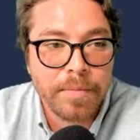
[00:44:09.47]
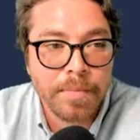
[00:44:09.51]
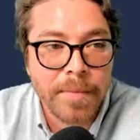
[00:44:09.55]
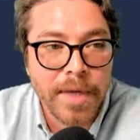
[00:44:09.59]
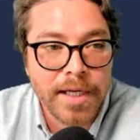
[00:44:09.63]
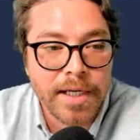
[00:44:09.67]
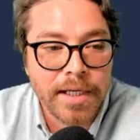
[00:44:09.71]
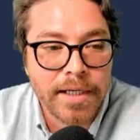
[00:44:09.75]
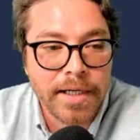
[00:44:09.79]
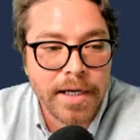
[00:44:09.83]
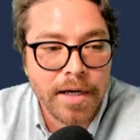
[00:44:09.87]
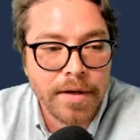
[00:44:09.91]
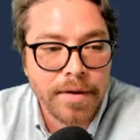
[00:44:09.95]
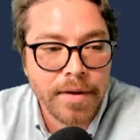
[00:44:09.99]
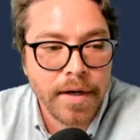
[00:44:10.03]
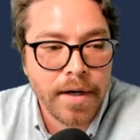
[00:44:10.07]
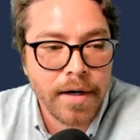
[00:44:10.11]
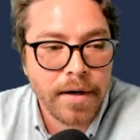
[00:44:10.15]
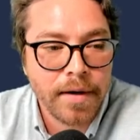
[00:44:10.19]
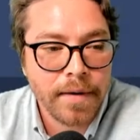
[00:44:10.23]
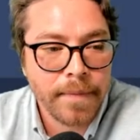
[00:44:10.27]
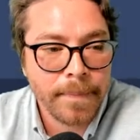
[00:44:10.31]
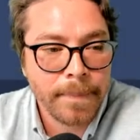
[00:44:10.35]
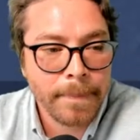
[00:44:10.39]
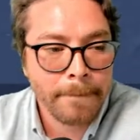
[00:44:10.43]
making out
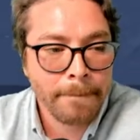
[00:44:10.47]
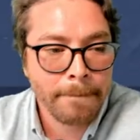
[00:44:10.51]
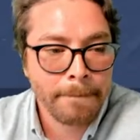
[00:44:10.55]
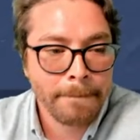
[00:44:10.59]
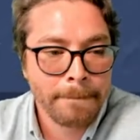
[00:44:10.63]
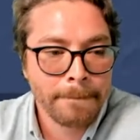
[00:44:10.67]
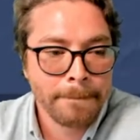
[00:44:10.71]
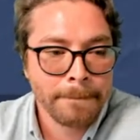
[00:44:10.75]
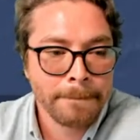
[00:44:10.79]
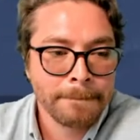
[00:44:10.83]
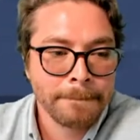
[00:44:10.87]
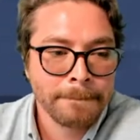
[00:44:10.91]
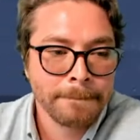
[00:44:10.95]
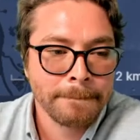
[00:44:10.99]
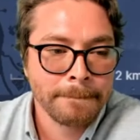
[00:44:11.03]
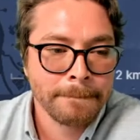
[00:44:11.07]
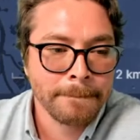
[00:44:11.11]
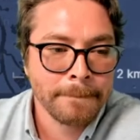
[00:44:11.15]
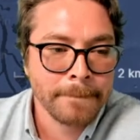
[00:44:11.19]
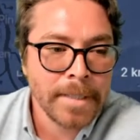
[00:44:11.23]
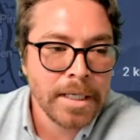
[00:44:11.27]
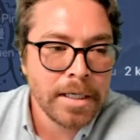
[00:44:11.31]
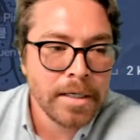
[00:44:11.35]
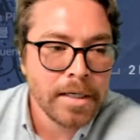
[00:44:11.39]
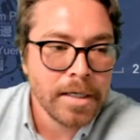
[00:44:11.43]
there.
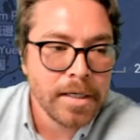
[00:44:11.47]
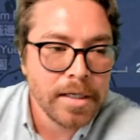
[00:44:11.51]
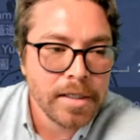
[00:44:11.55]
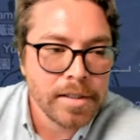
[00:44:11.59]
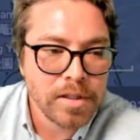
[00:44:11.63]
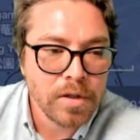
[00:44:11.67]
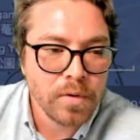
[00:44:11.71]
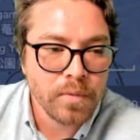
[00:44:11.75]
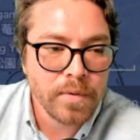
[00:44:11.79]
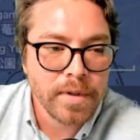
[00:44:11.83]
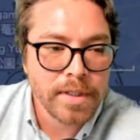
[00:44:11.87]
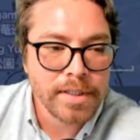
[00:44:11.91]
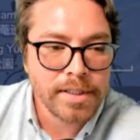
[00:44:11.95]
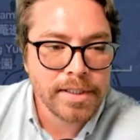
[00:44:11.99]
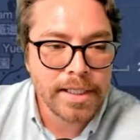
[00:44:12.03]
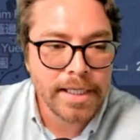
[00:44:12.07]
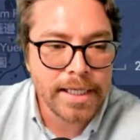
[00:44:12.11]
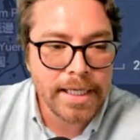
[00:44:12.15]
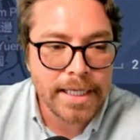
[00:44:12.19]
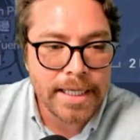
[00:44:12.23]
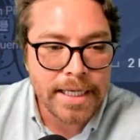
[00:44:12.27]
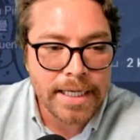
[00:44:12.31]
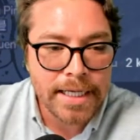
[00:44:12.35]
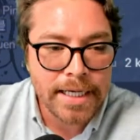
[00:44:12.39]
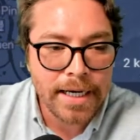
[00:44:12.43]
So once
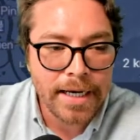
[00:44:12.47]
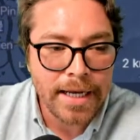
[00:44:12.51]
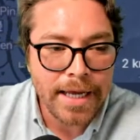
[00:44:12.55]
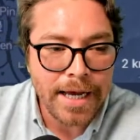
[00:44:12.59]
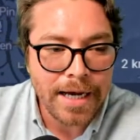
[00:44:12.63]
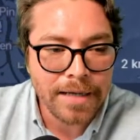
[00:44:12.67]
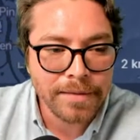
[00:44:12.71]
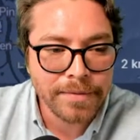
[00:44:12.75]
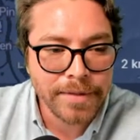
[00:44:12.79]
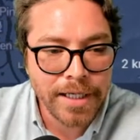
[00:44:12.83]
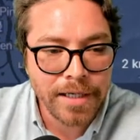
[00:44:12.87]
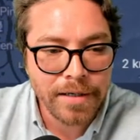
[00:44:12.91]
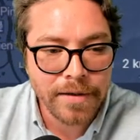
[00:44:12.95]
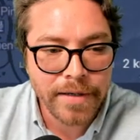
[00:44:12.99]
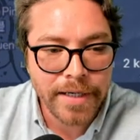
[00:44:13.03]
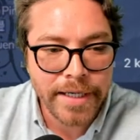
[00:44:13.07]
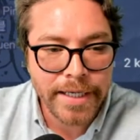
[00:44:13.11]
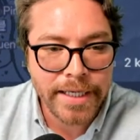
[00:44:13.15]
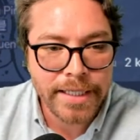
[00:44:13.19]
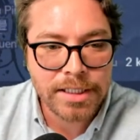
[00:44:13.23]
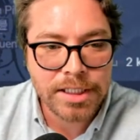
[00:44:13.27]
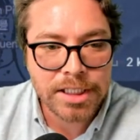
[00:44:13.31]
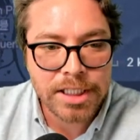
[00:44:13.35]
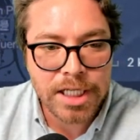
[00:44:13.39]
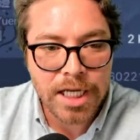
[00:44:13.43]
again, out there
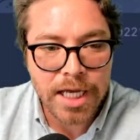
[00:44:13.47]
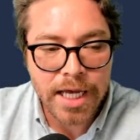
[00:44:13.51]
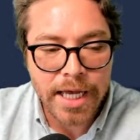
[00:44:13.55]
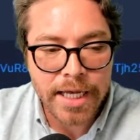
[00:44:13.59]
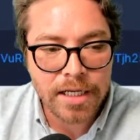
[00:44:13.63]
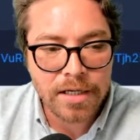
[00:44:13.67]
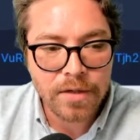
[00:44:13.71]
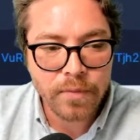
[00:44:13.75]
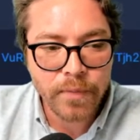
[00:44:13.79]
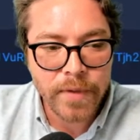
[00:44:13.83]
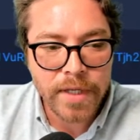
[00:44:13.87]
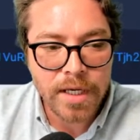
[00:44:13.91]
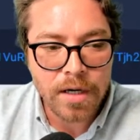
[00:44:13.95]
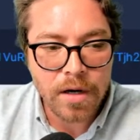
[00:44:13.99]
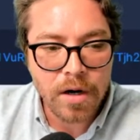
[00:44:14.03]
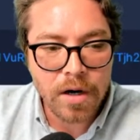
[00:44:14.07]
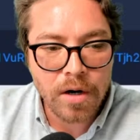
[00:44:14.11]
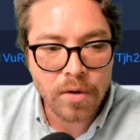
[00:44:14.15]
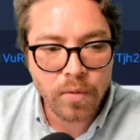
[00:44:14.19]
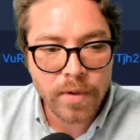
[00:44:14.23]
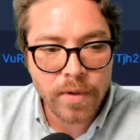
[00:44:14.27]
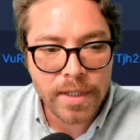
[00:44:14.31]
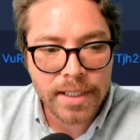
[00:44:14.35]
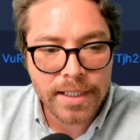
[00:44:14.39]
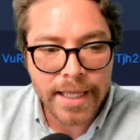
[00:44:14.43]
in China, we are
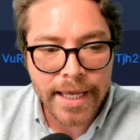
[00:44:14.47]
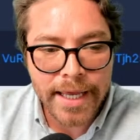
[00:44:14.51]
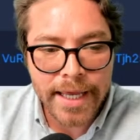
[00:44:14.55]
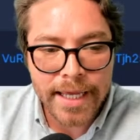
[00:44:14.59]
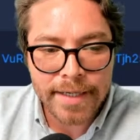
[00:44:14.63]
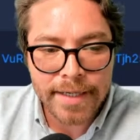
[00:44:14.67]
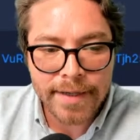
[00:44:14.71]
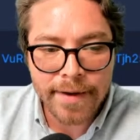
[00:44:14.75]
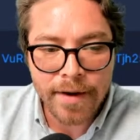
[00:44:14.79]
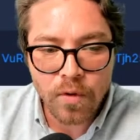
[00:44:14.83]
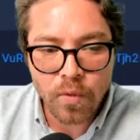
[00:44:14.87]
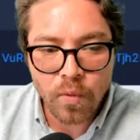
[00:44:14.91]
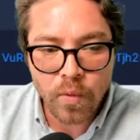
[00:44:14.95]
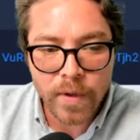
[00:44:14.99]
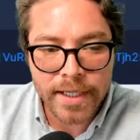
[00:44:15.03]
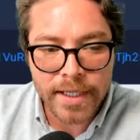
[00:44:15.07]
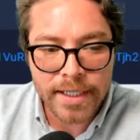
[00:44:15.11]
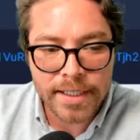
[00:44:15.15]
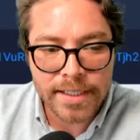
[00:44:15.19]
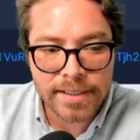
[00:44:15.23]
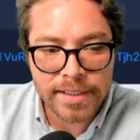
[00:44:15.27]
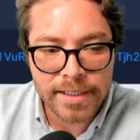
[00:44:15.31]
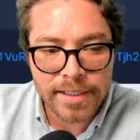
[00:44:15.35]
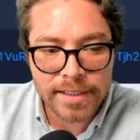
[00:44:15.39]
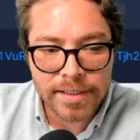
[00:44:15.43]
relayed. No
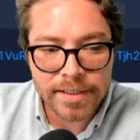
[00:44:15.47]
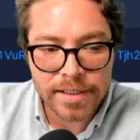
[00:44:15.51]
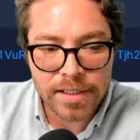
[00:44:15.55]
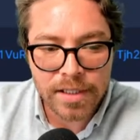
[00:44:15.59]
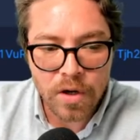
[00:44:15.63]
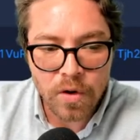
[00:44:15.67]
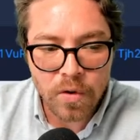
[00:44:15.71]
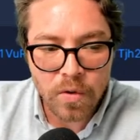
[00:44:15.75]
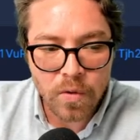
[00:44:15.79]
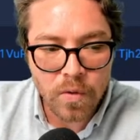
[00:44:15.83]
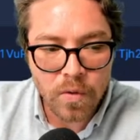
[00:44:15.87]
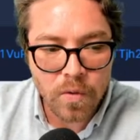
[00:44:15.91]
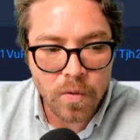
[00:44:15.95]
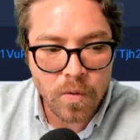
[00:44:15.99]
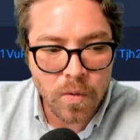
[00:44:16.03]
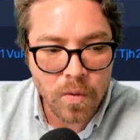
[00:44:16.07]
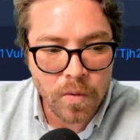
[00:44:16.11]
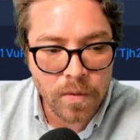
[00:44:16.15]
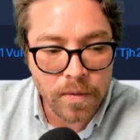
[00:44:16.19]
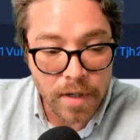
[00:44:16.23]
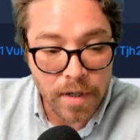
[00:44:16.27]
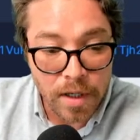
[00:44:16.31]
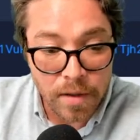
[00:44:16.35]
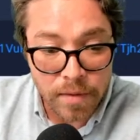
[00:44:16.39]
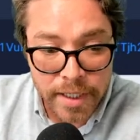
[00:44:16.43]
witnesses, no
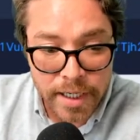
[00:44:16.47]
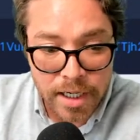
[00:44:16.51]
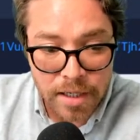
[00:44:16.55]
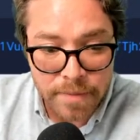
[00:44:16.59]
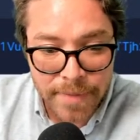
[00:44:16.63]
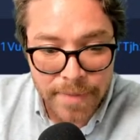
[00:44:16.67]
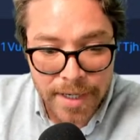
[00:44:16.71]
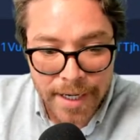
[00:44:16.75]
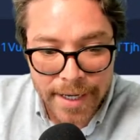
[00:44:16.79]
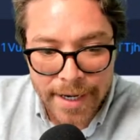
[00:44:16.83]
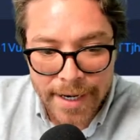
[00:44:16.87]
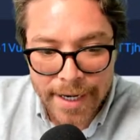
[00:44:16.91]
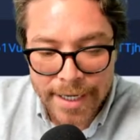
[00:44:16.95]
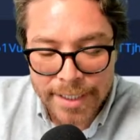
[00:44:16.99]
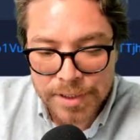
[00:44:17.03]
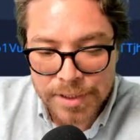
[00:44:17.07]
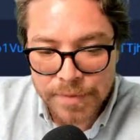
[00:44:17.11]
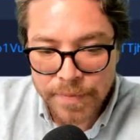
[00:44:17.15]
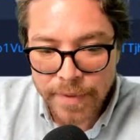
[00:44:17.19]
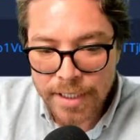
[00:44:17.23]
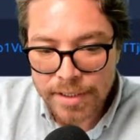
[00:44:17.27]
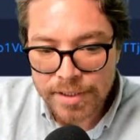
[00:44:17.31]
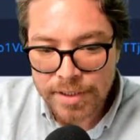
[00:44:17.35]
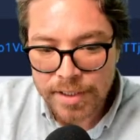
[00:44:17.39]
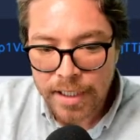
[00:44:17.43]
oh, nearby
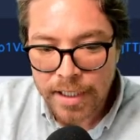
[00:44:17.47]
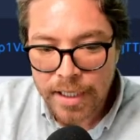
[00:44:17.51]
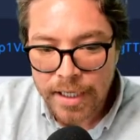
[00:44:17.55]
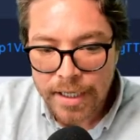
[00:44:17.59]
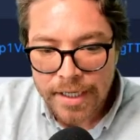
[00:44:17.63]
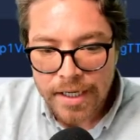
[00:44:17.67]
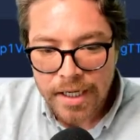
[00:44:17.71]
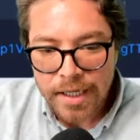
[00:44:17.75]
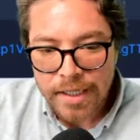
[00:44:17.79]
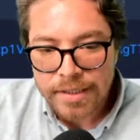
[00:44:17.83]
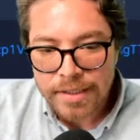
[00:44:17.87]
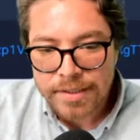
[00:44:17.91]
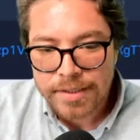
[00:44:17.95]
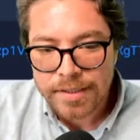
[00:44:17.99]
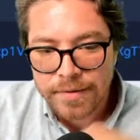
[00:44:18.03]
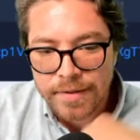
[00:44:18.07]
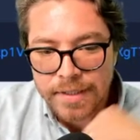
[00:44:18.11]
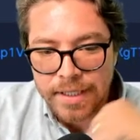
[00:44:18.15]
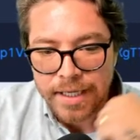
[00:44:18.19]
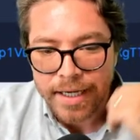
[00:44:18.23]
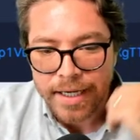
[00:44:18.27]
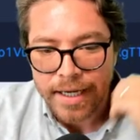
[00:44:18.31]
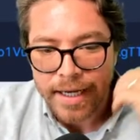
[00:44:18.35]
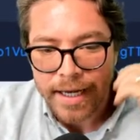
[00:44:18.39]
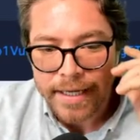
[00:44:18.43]
hotspots. So
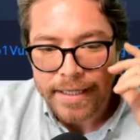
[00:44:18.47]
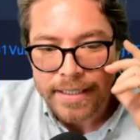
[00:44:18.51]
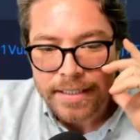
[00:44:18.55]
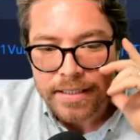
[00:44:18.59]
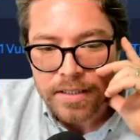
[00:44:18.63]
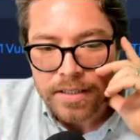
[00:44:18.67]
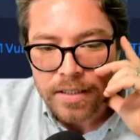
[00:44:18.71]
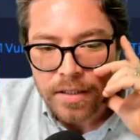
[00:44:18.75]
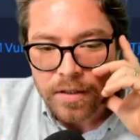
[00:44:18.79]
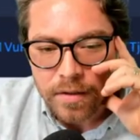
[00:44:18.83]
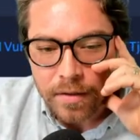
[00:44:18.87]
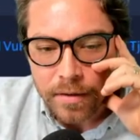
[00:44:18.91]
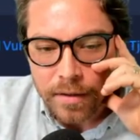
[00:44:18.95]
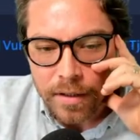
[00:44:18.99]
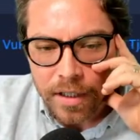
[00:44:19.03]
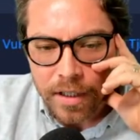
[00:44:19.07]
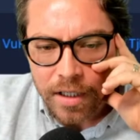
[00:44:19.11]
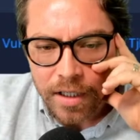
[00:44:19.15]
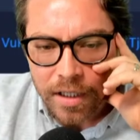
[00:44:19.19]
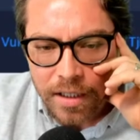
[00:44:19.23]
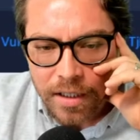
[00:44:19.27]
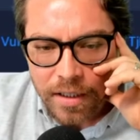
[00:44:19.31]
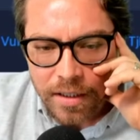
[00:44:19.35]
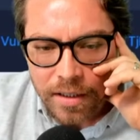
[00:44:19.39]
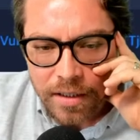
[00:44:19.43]
yeah, I don't.
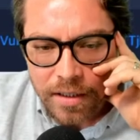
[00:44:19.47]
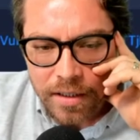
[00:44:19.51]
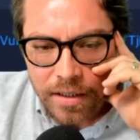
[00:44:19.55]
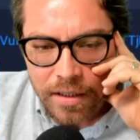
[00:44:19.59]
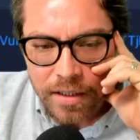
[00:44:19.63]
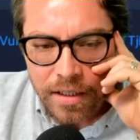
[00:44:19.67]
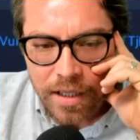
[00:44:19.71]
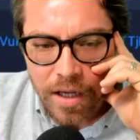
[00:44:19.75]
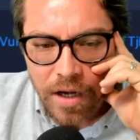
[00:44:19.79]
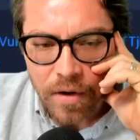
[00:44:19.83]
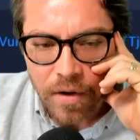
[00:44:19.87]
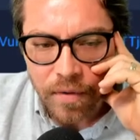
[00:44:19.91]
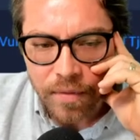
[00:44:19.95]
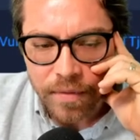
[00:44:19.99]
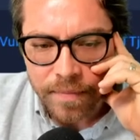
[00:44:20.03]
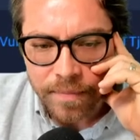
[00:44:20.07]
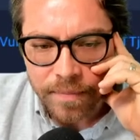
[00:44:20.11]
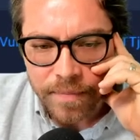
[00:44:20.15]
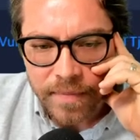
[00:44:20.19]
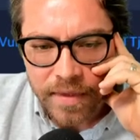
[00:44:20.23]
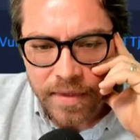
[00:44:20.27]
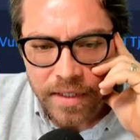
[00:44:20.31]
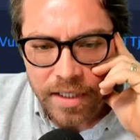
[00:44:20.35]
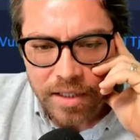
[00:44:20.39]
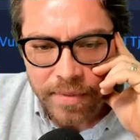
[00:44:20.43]
Oh,
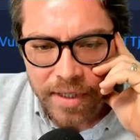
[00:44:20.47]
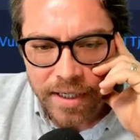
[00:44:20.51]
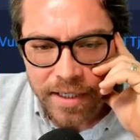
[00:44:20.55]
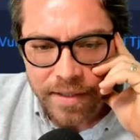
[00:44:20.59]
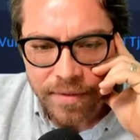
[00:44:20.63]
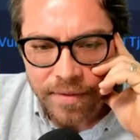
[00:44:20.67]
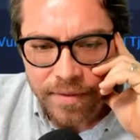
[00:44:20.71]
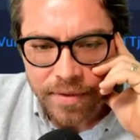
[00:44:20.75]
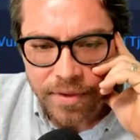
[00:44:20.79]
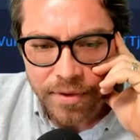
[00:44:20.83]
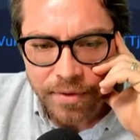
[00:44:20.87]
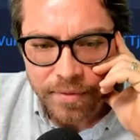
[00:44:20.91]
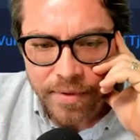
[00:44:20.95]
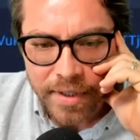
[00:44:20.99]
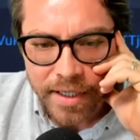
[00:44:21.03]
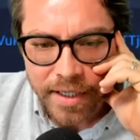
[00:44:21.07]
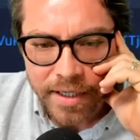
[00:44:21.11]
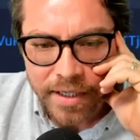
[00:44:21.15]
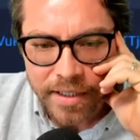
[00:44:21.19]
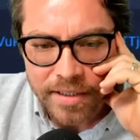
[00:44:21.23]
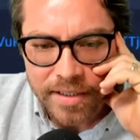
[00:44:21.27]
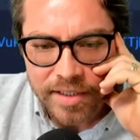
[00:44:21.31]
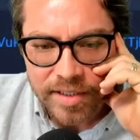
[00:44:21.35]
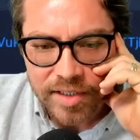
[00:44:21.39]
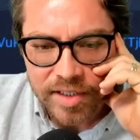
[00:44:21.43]
nearby
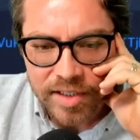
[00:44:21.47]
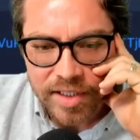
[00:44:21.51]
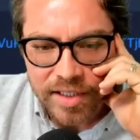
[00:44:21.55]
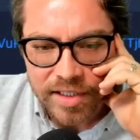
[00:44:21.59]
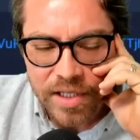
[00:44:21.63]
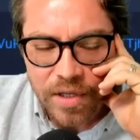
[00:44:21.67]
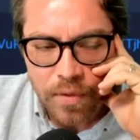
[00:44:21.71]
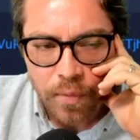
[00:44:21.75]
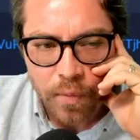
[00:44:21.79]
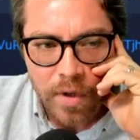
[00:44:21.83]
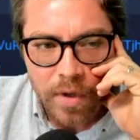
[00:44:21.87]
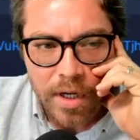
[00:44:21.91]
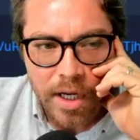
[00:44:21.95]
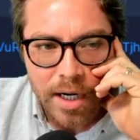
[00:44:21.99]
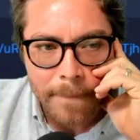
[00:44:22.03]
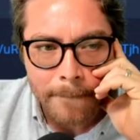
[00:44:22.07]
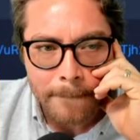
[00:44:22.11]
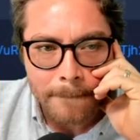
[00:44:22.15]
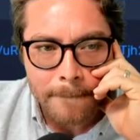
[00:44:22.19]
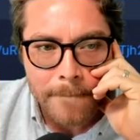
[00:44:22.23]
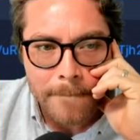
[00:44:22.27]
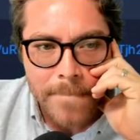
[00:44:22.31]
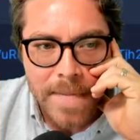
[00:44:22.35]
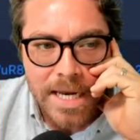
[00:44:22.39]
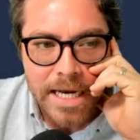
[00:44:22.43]
361
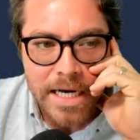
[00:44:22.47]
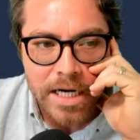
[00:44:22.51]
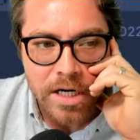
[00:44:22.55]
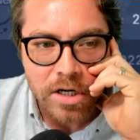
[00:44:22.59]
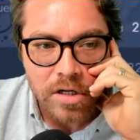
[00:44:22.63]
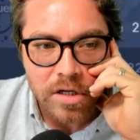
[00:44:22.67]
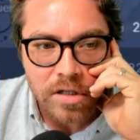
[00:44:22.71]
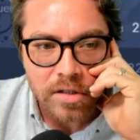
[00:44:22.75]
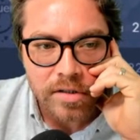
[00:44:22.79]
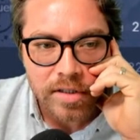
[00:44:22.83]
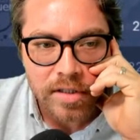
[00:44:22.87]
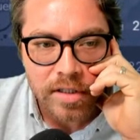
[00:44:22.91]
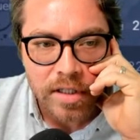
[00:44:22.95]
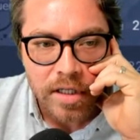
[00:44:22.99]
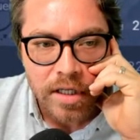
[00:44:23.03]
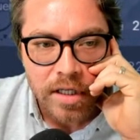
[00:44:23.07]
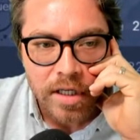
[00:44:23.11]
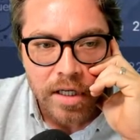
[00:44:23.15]
meters.